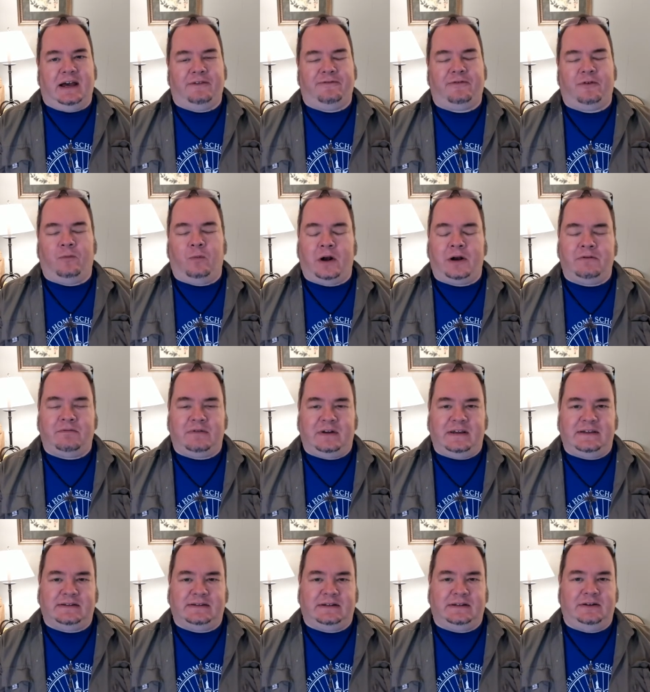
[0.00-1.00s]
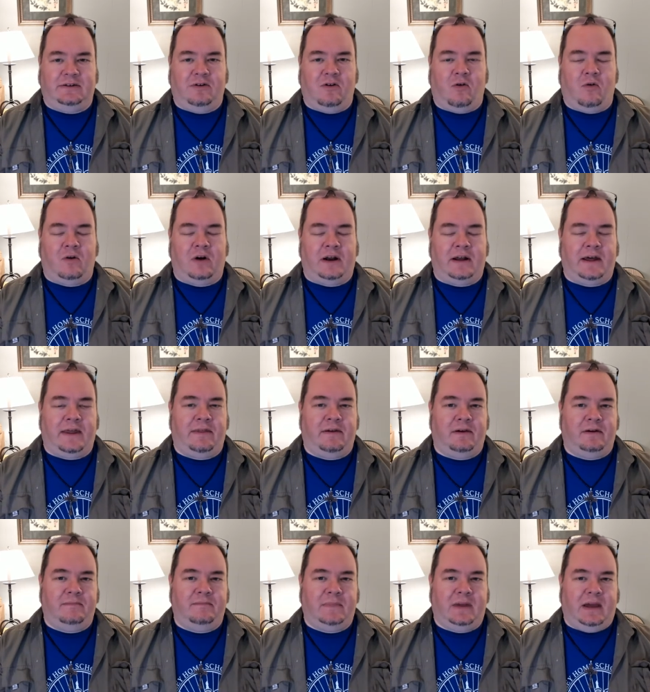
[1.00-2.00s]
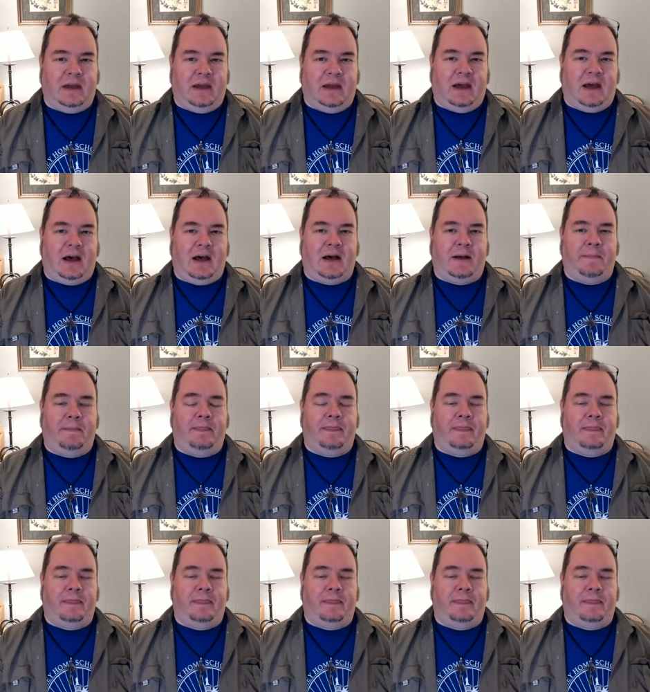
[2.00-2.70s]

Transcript: for one reason or another. Um,